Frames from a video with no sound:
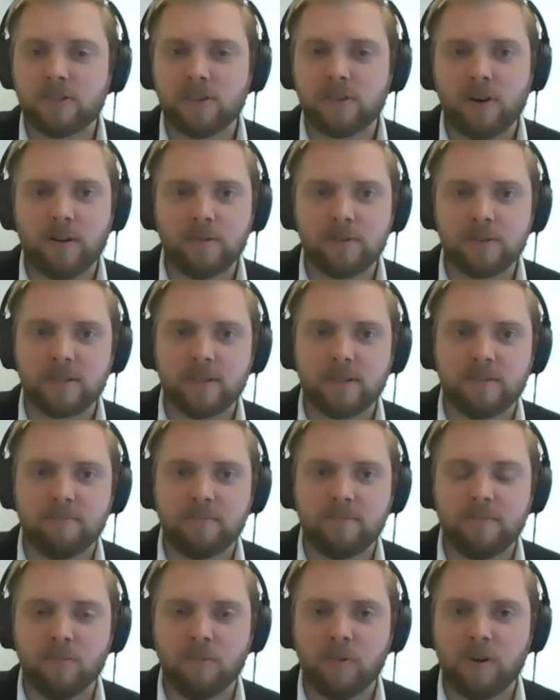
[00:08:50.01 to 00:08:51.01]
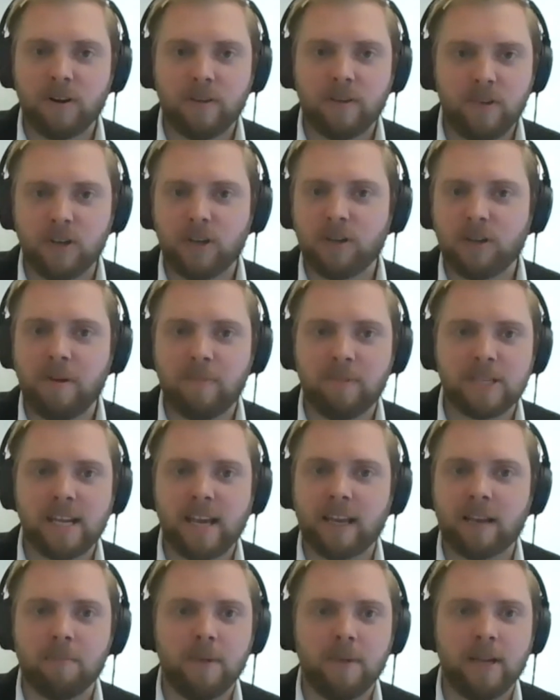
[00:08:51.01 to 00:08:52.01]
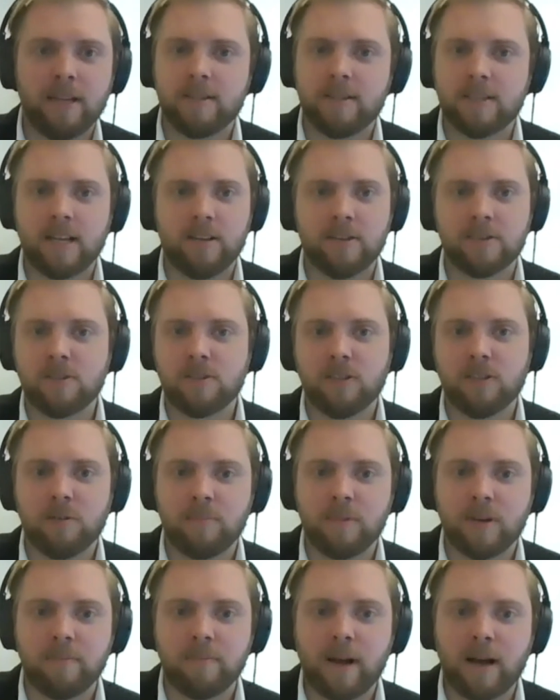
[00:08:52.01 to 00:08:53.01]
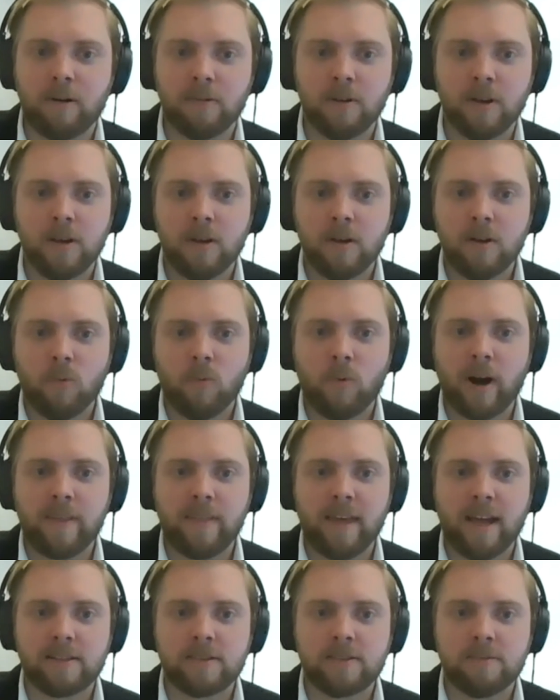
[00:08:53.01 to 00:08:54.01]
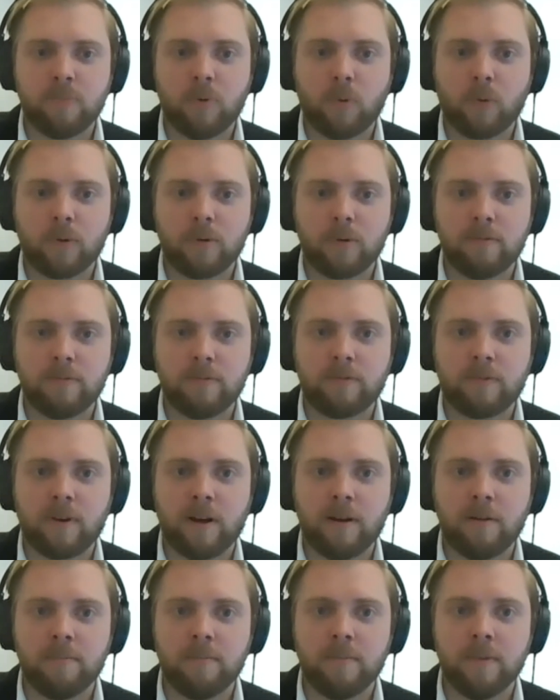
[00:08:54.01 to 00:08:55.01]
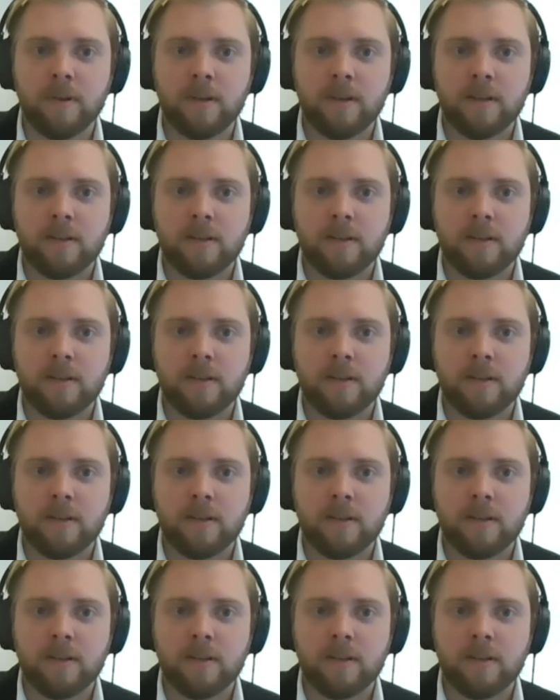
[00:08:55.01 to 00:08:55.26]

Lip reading: So I was wondering if you could maybe take a minute and tell us a little bit about why that's important from